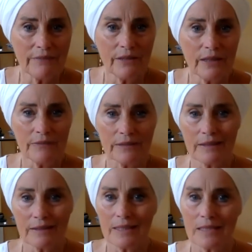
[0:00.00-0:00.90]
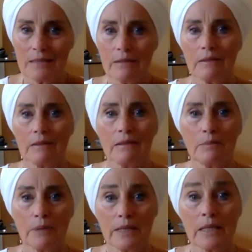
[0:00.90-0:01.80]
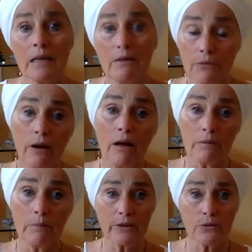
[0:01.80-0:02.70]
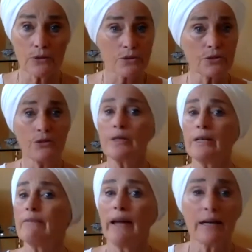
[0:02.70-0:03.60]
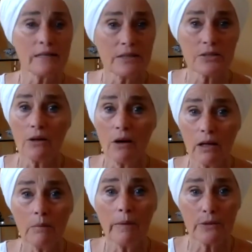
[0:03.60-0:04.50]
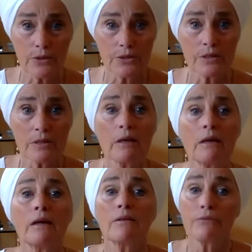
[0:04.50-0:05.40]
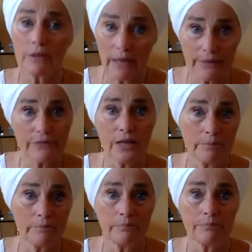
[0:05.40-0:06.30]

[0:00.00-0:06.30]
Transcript: I think that's the price for all of my courses. So you can have access to all of my courses for a lifetime.